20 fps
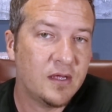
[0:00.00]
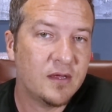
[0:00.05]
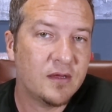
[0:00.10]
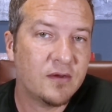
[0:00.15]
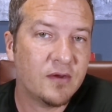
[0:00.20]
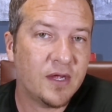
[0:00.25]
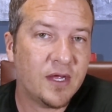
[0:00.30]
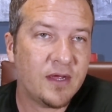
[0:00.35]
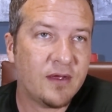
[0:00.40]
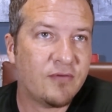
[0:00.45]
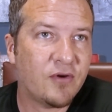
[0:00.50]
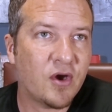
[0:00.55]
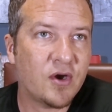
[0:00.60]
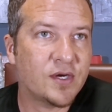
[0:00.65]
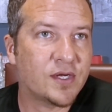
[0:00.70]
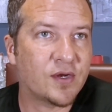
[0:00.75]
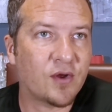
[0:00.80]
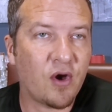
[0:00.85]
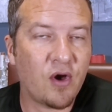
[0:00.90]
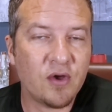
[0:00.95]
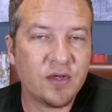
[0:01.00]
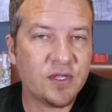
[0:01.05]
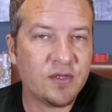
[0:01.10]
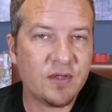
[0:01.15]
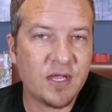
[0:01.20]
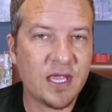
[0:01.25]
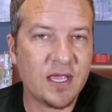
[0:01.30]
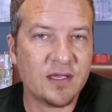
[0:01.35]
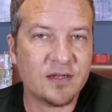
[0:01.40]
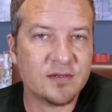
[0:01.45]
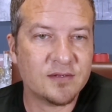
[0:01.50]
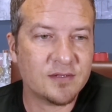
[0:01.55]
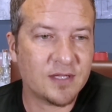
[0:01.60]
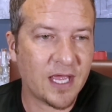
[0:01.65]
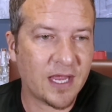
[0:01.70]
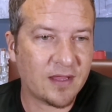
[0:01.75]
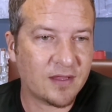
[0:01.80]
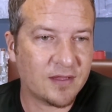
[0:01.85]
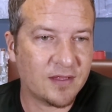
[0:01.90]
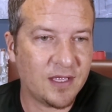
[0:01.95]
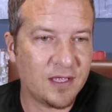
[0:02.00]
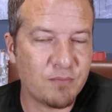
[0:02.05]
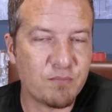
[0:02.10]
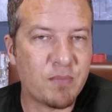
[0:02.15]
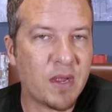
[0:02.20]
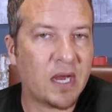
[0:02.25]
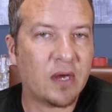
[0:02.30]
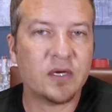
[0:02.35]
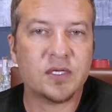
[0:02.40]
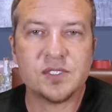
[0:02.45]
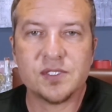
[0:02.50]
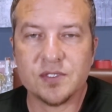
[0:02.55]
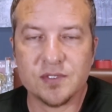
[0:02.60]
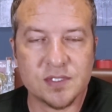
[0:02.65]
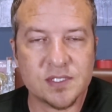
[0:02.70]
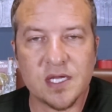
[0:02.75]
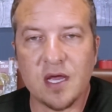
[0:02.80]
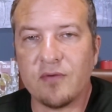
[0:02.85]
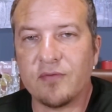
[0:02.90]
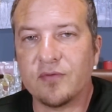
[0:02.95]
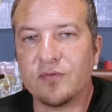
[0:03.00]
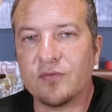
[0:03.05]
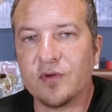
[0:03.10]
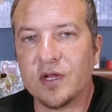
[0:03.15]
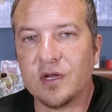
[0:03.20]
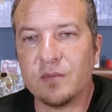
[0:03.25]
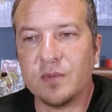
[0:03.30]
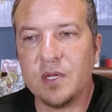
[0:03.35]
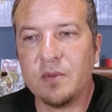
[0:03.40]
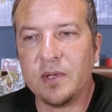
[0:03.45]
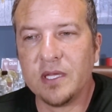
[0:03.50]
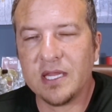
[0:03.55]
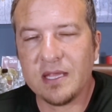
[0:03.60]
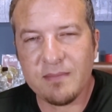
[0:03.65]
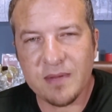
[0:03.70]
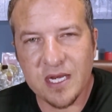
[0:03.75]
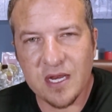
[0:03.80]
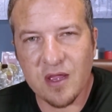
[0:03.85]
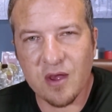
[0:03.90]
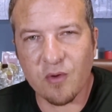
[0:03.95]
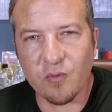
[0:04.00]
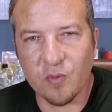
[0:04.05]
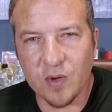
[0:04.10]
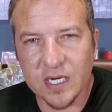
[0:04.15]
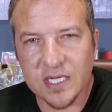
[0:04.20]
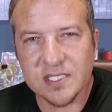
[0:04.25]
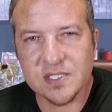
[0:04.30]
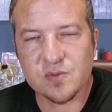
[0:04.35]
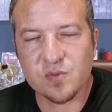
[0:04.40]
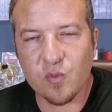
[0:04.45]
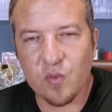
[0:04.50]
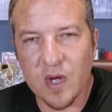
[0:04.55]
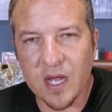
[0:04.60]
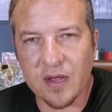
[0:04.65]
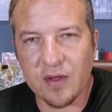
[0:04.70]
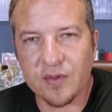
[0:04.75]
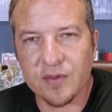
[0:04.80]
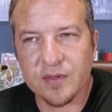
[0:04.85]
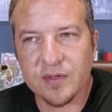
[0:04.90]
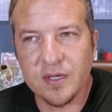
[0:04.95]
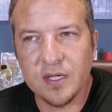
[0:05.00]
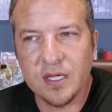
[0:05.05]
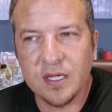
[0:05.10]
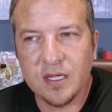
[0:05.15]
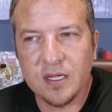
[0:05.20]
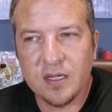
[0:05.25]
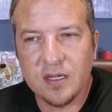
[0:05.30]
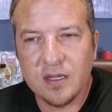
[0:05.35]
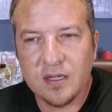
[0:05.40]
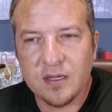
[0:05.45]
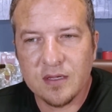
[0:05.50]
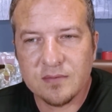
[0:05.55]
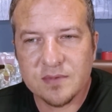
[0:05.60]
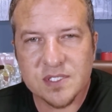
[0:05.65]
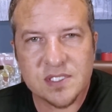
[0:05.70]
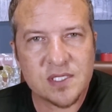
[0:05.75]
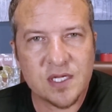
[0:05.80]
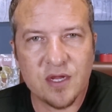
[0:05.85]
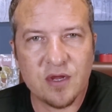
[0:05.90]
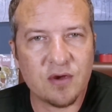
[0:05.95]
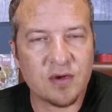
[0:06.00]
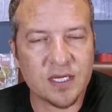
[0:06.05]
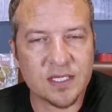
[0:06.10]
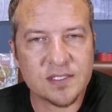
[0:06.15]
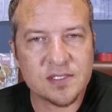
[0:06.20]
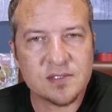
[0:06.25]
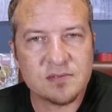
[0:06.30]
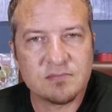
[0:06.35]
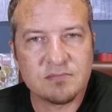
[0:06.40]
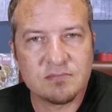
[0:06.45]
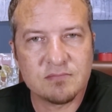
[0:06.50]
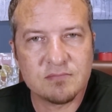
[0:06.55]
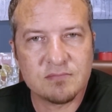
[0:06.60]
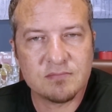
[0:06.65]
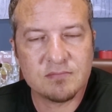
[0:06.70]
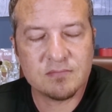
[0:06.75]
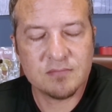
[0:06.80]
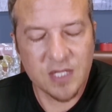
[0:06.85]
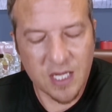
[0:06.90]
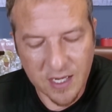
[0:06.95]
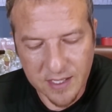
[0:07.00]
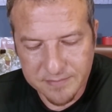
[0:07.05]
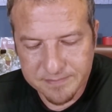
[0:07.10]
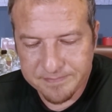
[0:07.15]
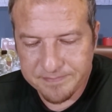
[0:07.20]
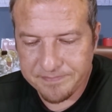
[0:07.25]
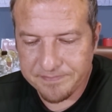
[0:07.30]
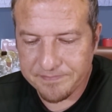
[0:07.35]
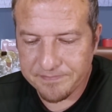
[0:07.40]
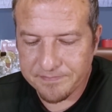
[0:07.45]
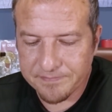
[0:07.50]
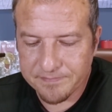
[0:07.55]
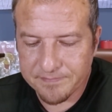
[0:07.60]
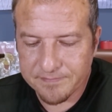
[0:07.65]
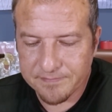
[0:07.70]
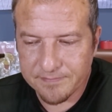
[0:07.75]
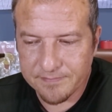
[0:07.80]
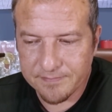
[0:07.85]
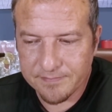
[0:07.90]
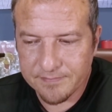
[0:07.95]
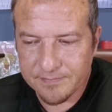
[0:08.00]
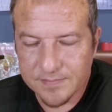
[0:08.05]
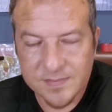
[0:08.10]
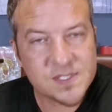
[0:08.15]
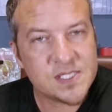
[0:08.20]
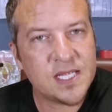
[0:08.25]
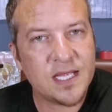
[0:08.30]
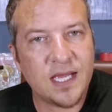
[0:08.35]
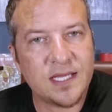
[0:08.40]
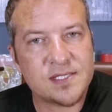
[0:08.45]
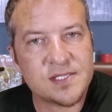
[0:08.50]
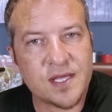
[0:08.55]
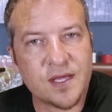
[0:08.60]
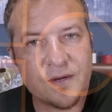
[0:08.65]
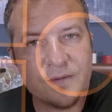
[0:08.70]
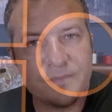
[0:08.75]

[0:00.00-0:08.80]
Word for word: Eh, I've heard it all. You can't like embarrass yourself in front of me, but let me know what is wealth? Just curious. All right. See you guys later.